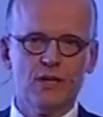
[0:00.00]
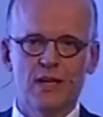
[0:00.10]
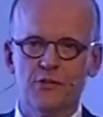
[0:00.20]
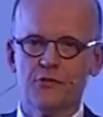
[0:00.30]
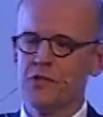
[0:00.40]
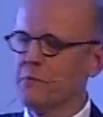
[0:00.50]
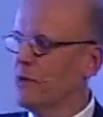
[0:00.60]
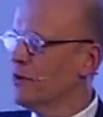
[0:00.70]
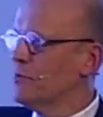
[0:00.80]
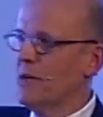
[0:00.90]
countries
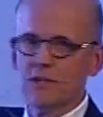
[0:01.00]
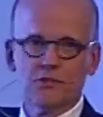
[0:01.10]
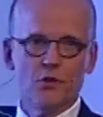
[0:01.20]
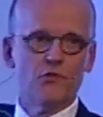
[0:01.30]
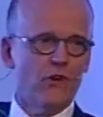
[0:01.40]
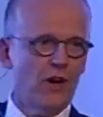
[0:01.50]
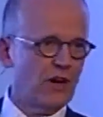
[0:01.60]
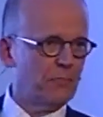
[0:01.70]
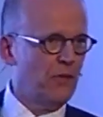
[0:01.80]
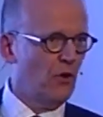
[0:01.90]
because we are so far
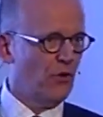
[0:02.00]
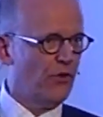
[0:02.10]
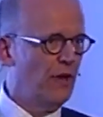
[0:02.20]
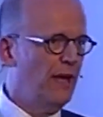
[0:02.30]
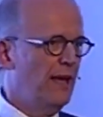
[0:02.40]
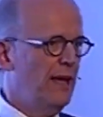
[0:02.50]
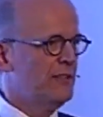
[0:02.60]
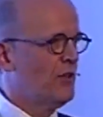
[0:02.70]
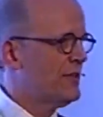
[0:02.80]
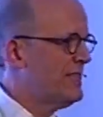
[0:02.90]
up north.
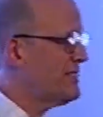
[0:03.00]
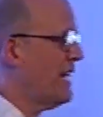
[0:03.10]
So this